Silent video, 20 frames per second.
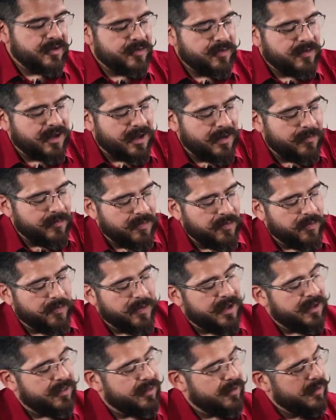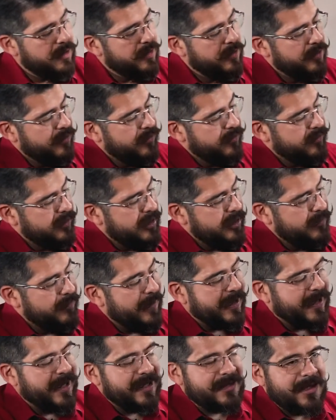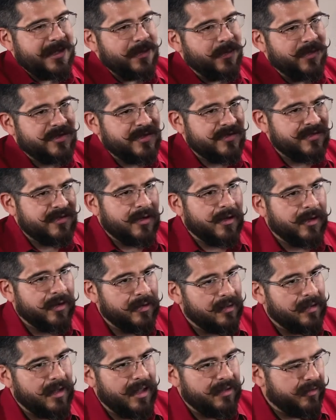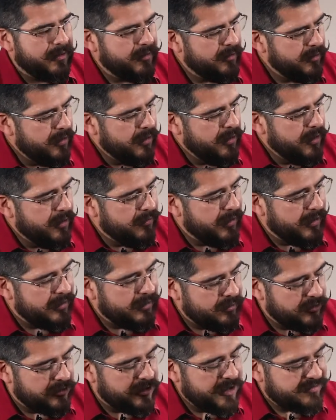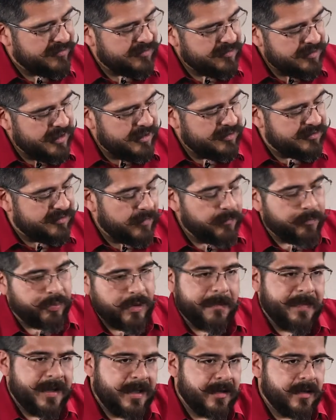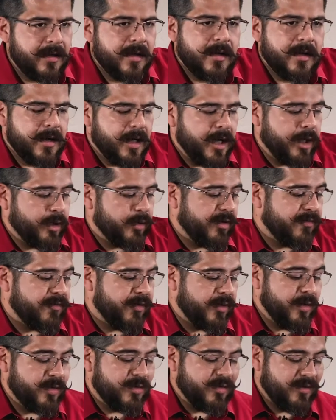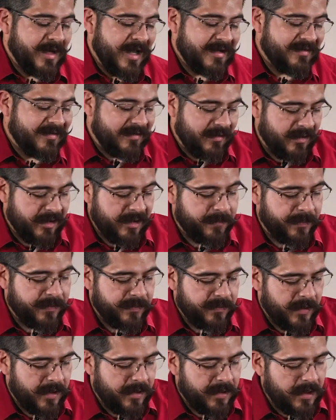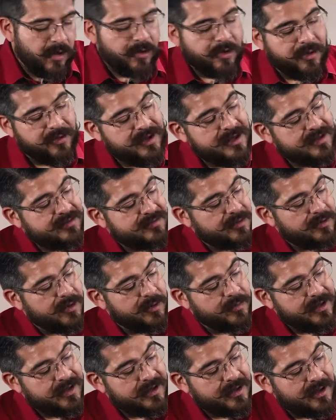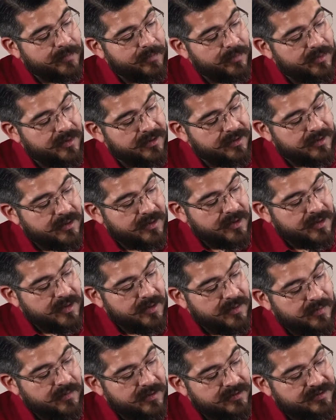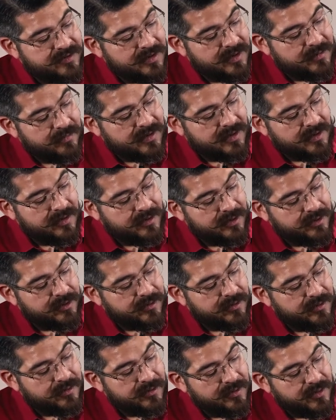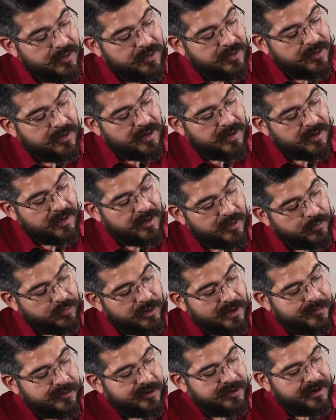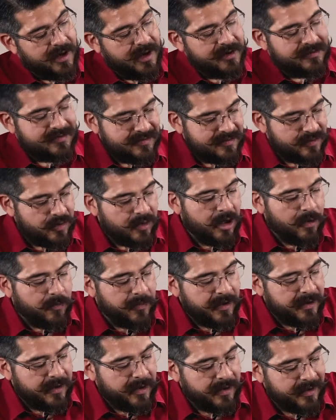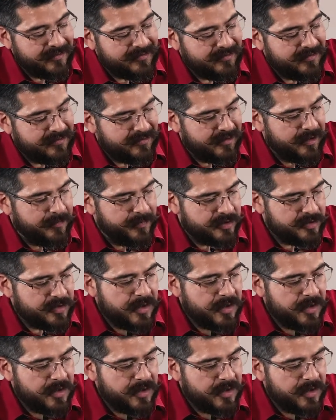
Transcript: do come with the baqueta, which is the hard leather. that does need some prepping in order for you to not slip. Although these already come with some little rubber dots to help against the slippage.